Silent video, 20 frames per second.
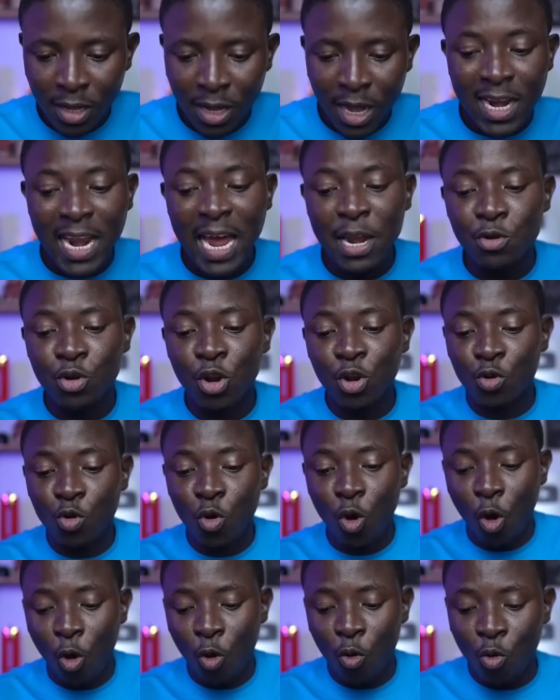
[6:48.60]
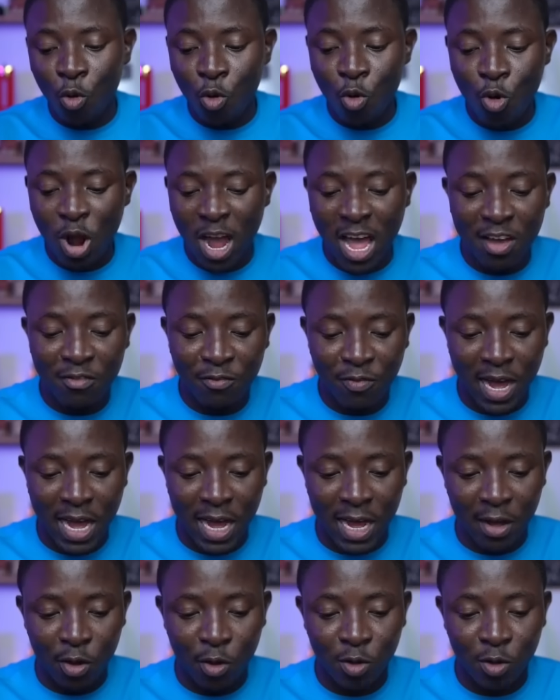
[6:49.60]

And I don't know whoever